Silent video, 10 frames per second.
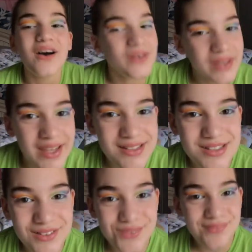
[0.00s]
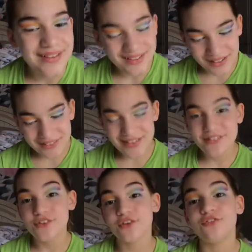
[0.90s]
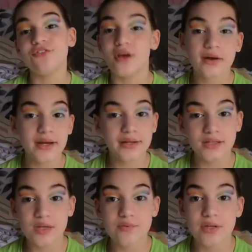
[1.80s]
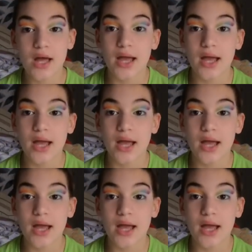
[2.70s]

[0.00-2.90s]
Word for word: Okay, so my cut creases are very uneven.